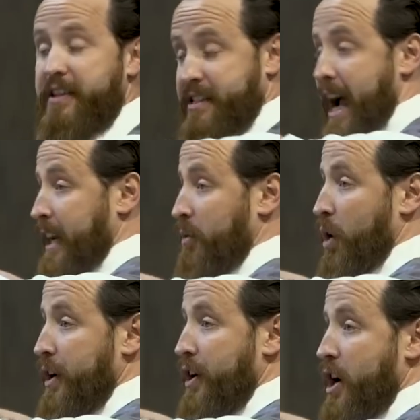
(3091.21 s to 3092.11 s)
The sign and
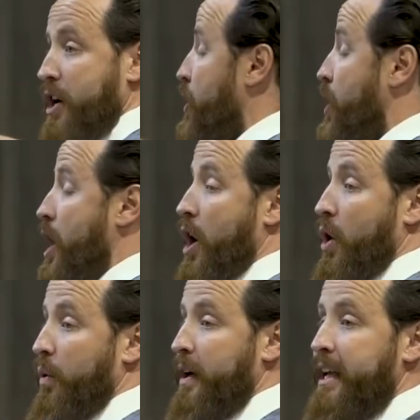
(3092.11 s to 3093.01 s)
wonder?
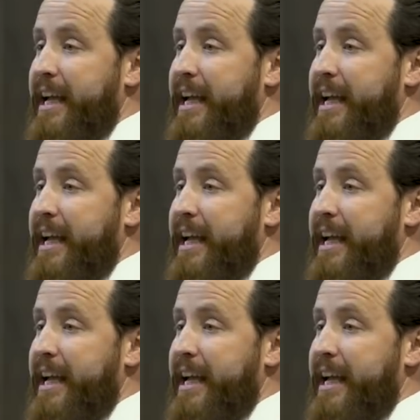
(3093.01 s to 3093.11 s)
No.